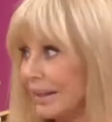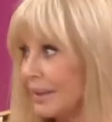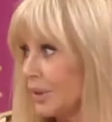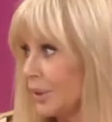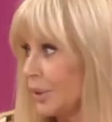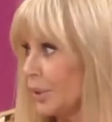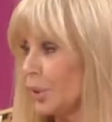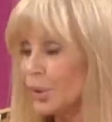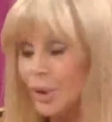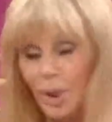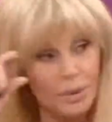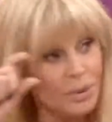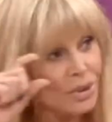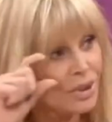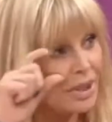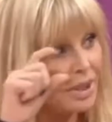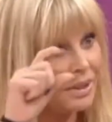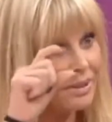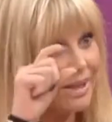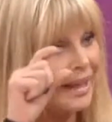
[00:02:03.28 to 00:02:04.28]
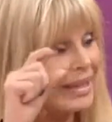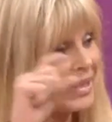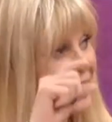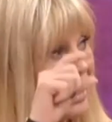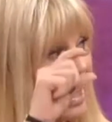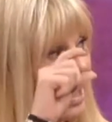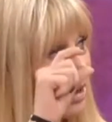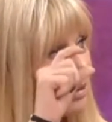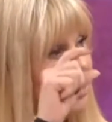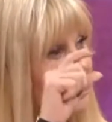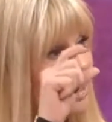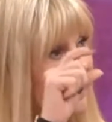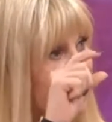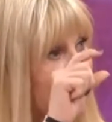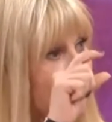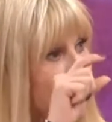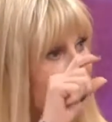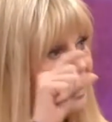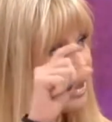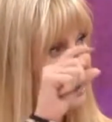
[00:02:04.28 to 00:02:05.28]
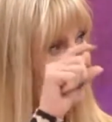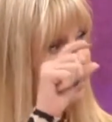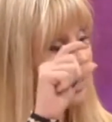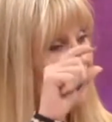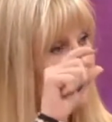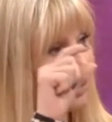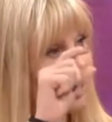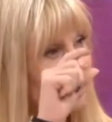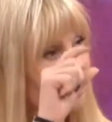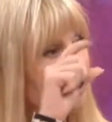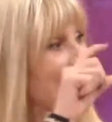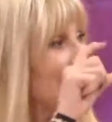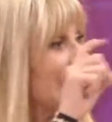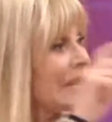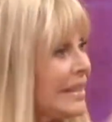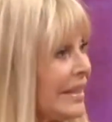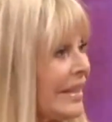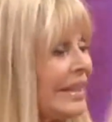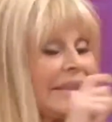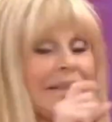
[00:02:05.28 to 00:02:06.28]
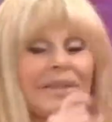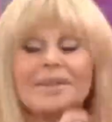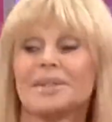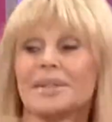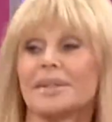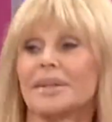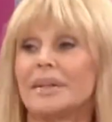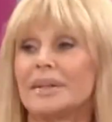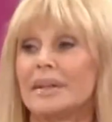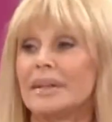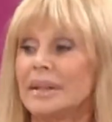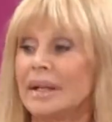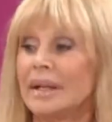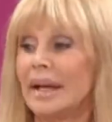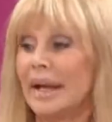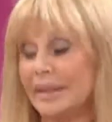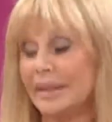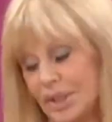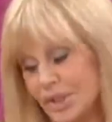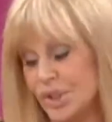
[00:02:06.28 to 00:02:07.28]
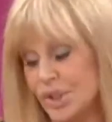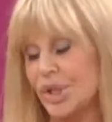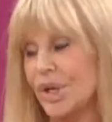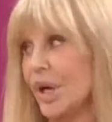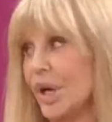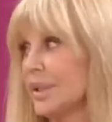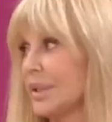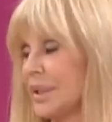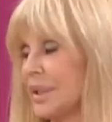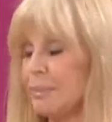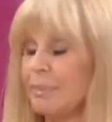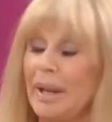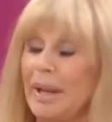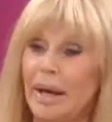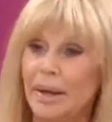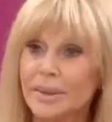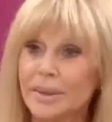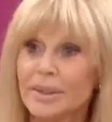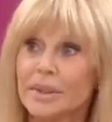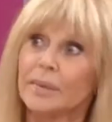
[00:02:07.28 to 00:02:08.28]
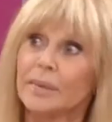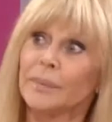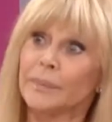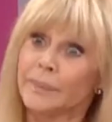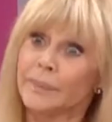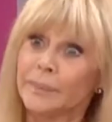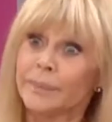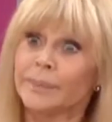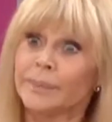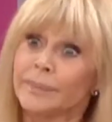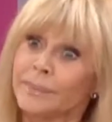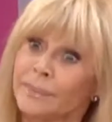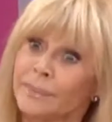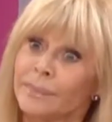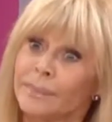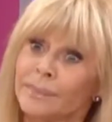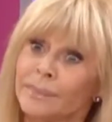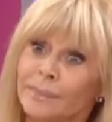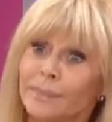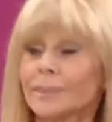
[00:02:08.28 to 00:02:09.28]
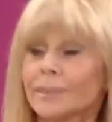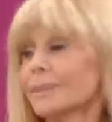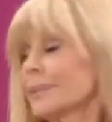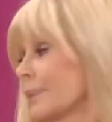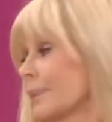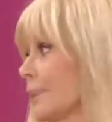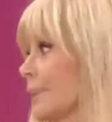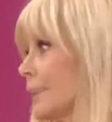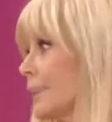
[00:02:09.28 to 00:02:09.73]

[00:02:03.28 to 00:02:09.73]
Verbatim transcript: you know, those dachshund heels, we call them kitten heels, mm. yeah. and a skirt and a blouse. And mm.